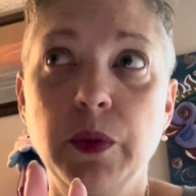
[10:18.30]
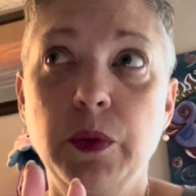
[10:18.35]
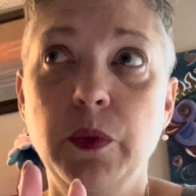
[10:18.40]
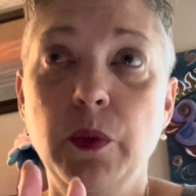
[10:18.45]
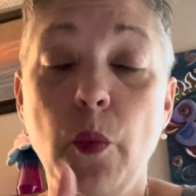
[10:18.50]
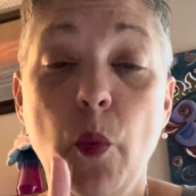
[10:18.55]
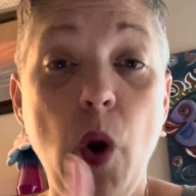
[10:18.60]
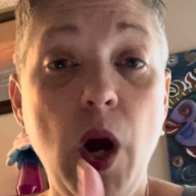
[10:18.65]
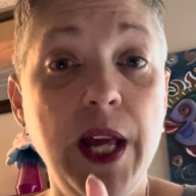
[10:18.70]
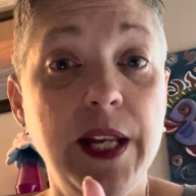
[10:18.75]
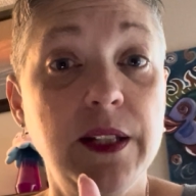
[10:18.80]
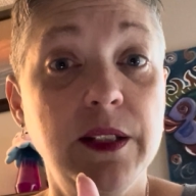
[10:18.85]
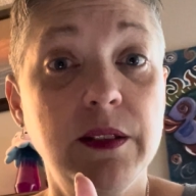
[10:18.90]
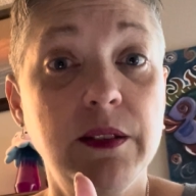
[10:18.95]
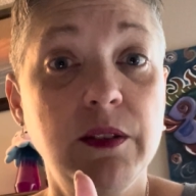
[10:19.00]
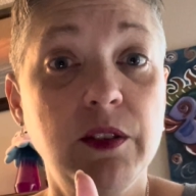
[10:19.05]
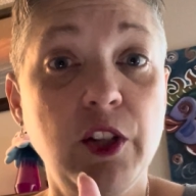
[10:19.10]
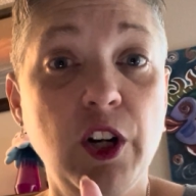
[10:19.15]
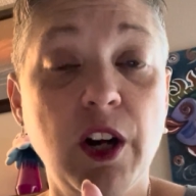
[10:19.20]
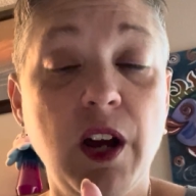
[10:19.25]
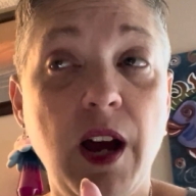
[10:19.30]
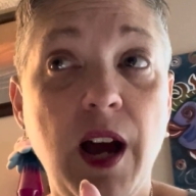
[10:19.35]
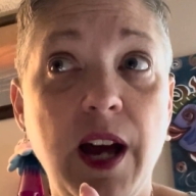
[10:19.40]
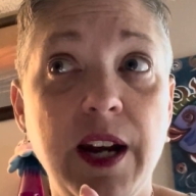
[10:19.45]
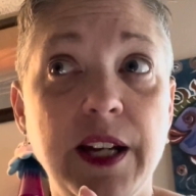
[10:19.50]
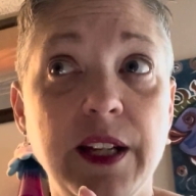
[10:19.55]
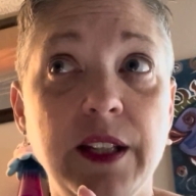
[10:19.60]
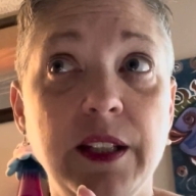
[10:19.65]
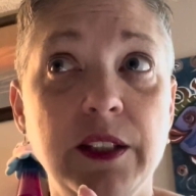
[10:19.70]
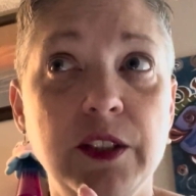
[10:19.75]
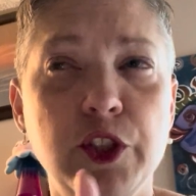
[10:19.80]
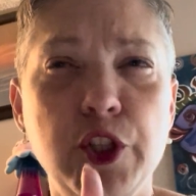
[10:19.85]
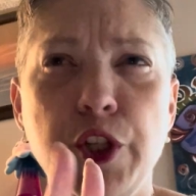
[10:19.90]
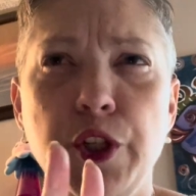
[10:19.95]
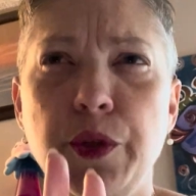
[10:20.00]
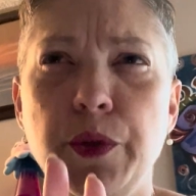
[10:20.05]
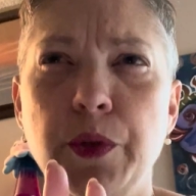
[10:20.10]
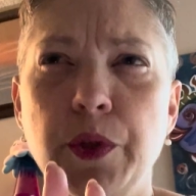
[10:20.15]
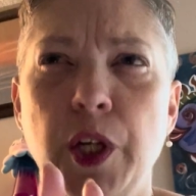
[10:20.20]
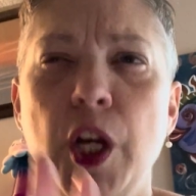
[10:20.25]
one narcotic,
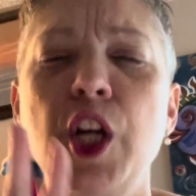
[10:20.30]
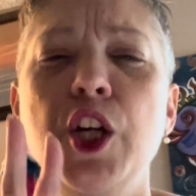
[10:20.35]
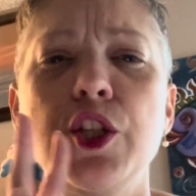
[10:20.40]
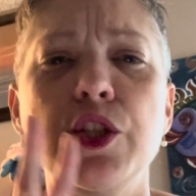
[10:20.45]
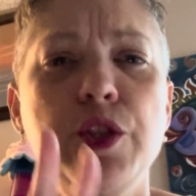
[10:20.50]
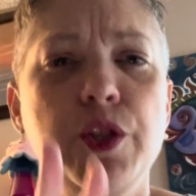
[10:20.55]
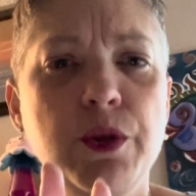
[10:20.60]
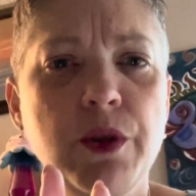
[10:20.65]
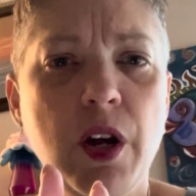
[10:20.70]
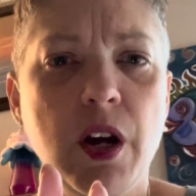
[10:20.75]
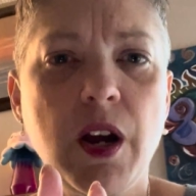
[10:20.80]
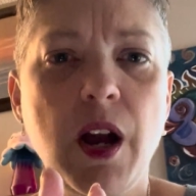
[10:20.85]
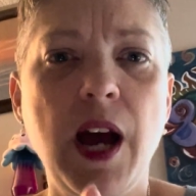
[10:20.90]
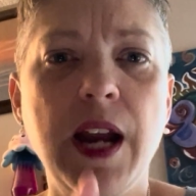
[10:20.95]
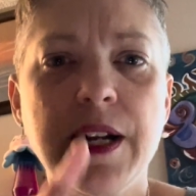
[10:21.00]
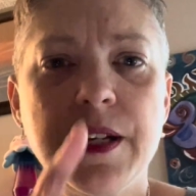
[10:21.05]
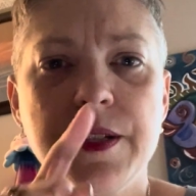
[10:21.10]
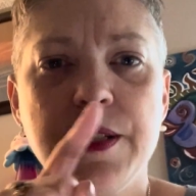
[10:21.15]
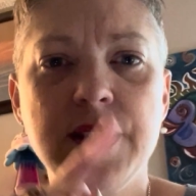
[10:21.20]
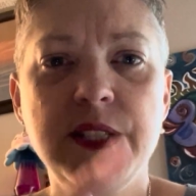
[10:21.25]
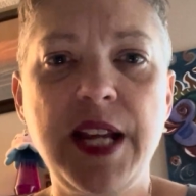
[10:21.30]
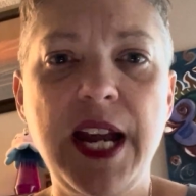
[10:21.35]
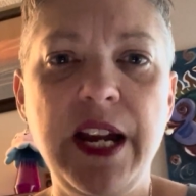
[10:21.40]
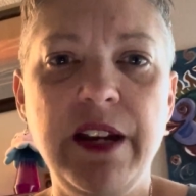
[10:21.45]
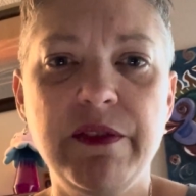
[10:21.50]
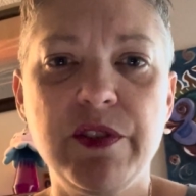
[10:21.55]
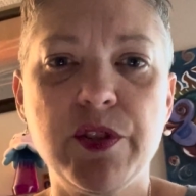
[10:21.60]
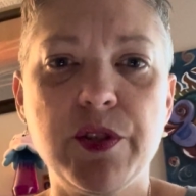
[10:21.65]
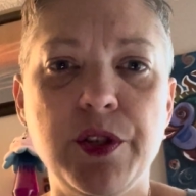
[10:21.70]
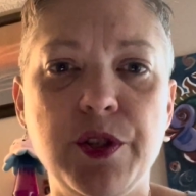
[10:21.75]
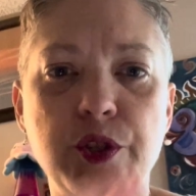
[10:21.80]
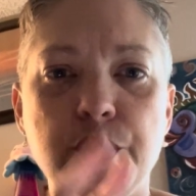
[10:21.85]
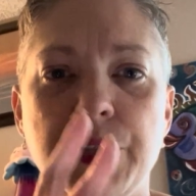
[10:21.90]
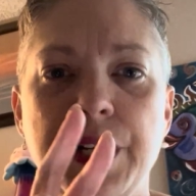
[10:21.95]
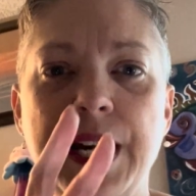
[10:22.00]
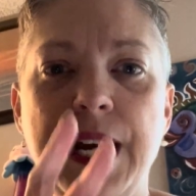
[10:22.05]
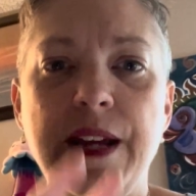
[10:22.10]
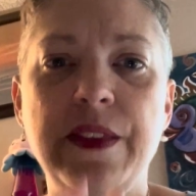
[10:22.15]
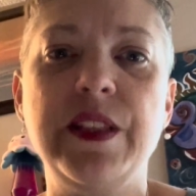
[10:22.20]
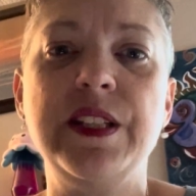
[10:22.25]
two narcotics, the day of
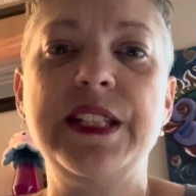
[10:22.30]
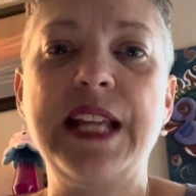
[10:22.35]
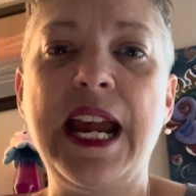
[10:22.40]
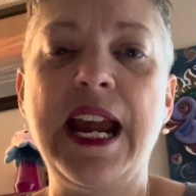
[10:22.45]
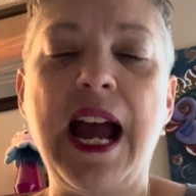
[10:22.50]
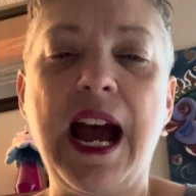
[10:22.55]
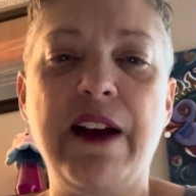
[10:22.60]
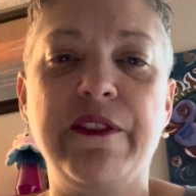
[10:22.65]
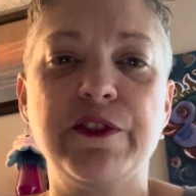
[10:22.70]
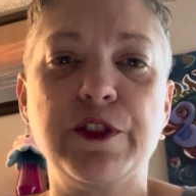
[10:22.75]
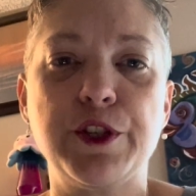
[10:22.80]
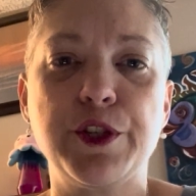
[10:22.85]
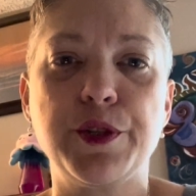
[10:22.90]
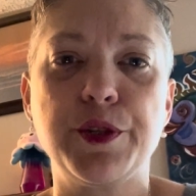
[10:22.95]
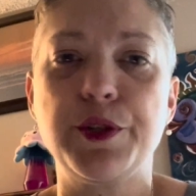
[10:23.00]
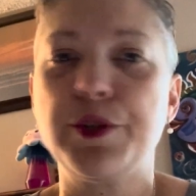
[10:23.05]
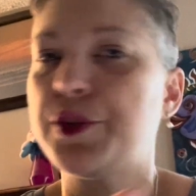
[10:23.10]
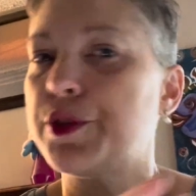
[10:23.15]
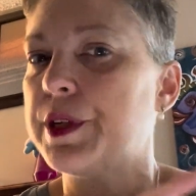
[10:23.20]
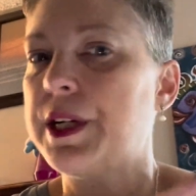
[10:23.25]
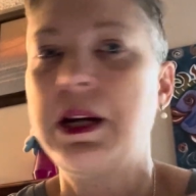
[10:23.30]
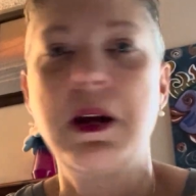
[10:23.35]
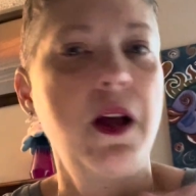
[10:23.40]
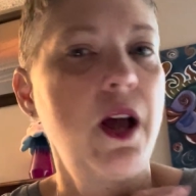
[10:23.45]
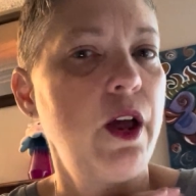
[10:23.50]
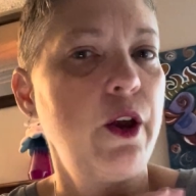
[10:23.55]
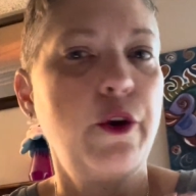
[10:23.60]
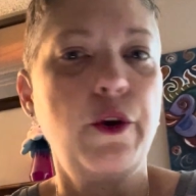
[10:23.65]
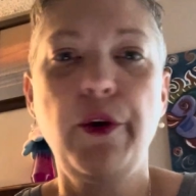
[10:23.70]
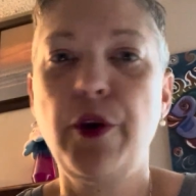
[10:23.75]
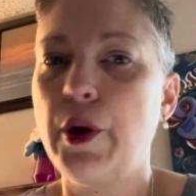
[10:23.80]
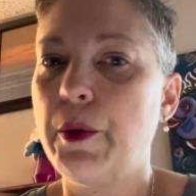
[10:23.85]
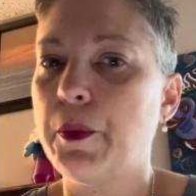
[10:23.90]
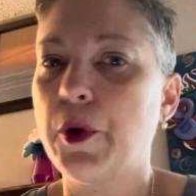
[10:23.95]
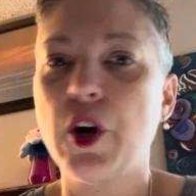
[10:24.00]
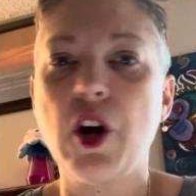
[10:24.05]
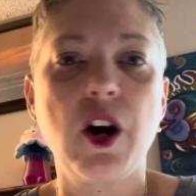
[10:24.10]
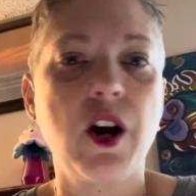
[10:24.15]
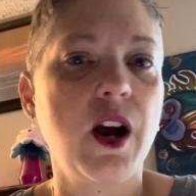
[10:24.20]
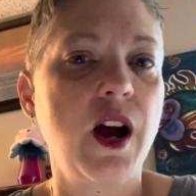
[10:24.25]
surgery and the day after surgery. No more
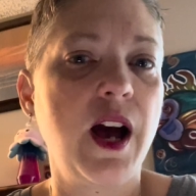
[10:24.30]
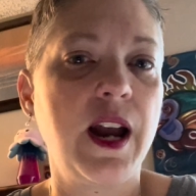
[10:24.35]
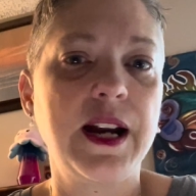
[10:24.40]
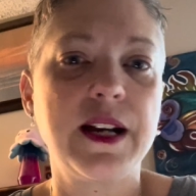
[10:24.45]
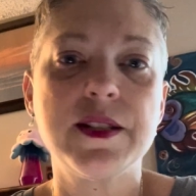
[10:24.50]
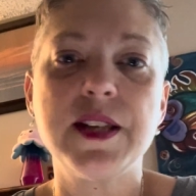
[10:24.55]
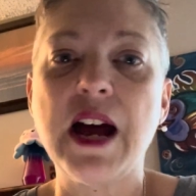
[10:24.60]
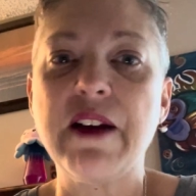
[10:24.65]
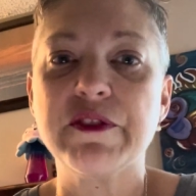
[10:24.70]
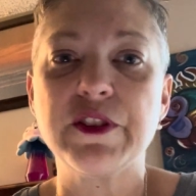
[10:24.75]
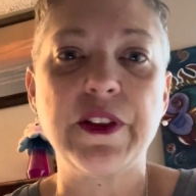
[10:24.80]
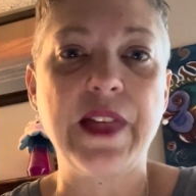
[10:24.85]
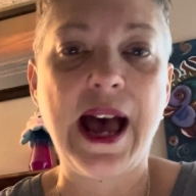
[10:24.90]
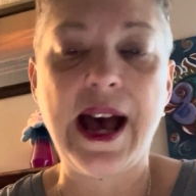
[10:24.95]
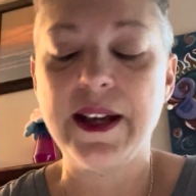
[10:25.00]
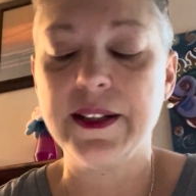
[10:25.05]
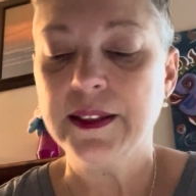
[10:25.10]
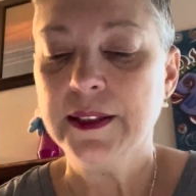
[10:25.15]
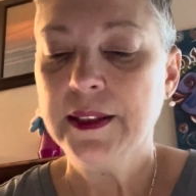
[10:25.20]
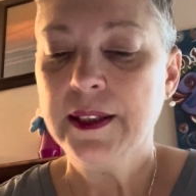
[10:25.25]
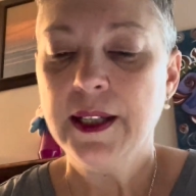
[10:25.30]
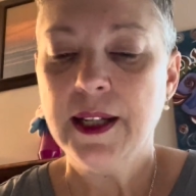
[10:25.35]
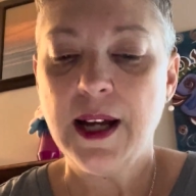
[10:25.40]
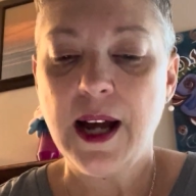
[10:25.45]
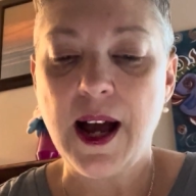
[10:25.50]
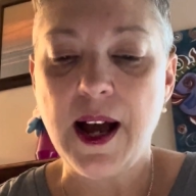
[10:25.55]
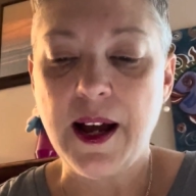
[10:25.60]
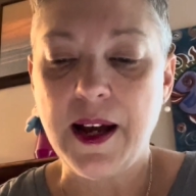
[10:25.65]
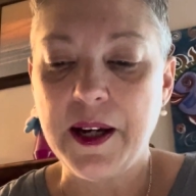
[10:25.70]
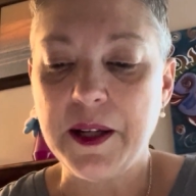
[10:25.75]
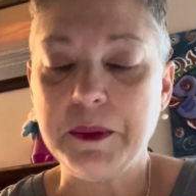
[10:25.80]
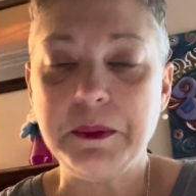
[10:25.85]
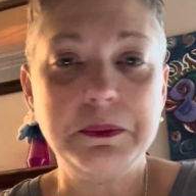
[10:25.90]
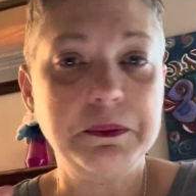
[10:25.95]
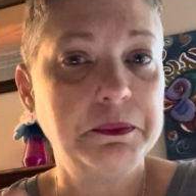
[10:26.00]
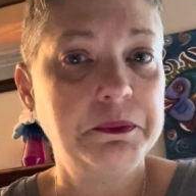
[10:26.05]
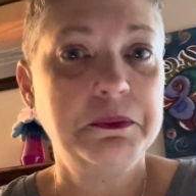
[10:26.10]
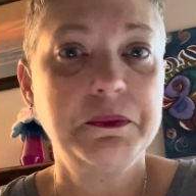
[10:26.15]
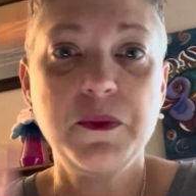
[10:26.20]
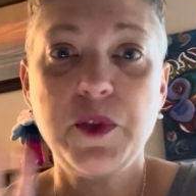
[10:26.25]
narcotics after that.
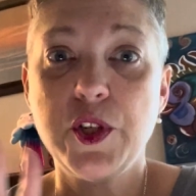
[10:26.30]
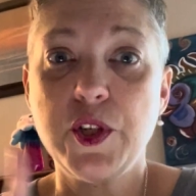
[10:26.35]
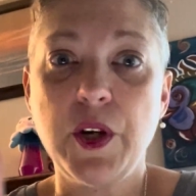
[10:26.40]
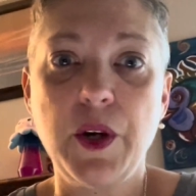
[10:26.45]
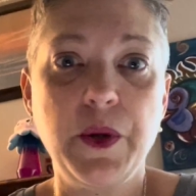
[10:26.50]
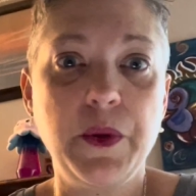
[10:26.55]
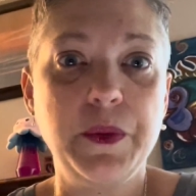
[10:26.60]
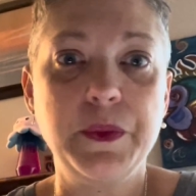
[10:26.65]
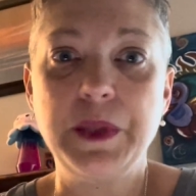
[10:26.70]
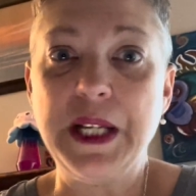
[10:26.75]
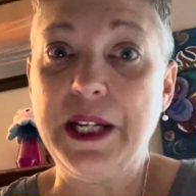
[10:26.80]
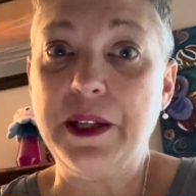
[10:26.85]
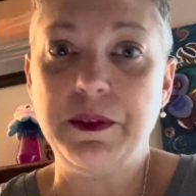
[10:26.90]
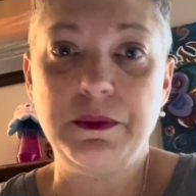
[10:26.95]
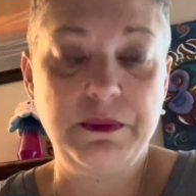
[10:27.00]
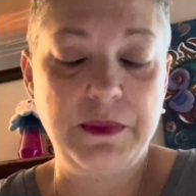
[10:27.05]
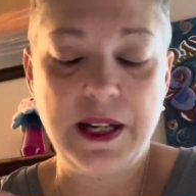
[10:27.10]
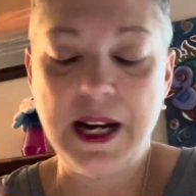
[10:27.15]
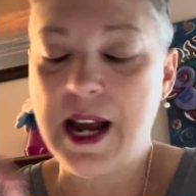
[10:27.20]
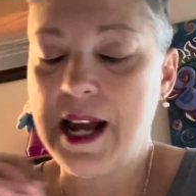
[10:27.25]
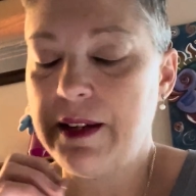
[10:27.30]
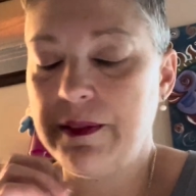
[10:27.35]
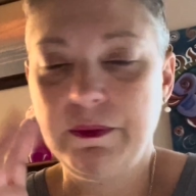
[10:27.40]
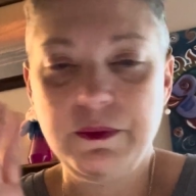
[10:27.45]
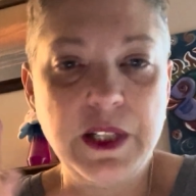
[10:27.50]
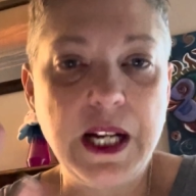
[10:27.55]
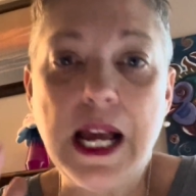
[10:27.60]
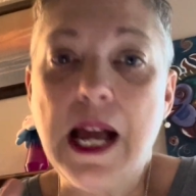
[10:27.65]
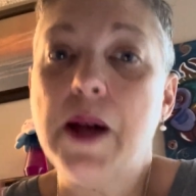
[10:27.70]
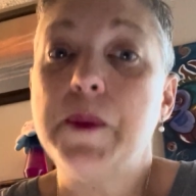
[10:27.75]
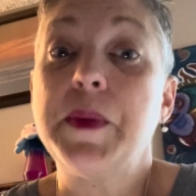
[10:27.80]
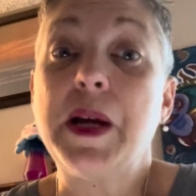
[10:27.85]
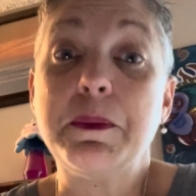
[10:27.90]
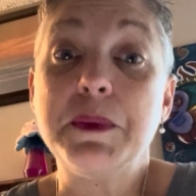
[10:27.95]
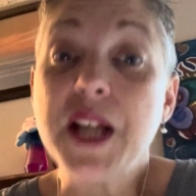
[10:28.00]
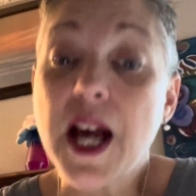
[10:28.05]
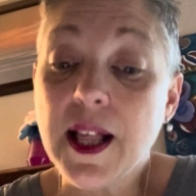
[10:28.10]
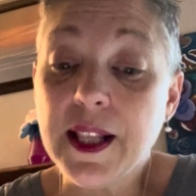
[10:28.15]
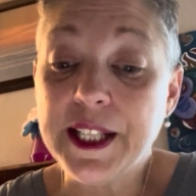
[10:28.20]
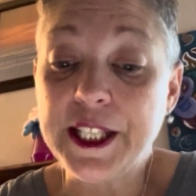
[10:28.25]
So I'm
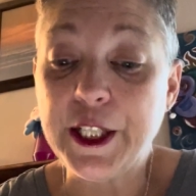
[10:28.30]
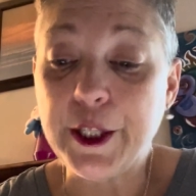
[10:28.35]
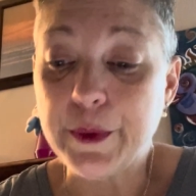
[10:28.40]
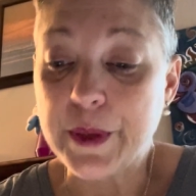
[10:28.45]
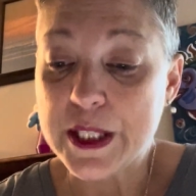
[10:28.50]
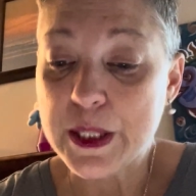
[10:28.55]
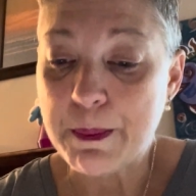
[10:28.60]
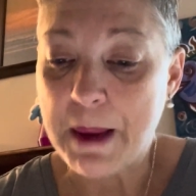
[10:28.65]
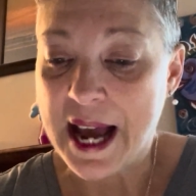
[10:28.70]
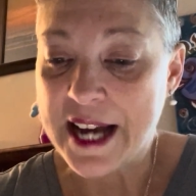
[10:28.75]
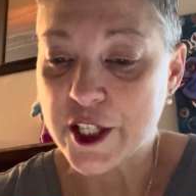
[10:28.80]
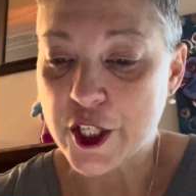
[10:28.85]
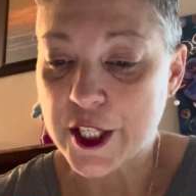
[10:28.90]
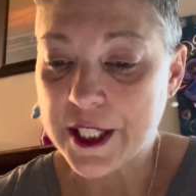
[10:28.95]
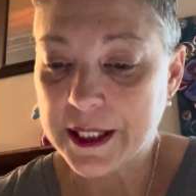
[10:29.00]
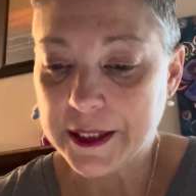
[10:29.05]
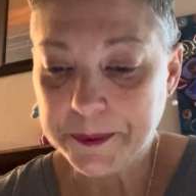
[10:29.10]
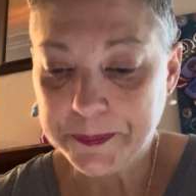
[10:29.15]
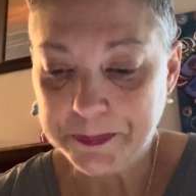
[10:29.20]
telling you, it's magic.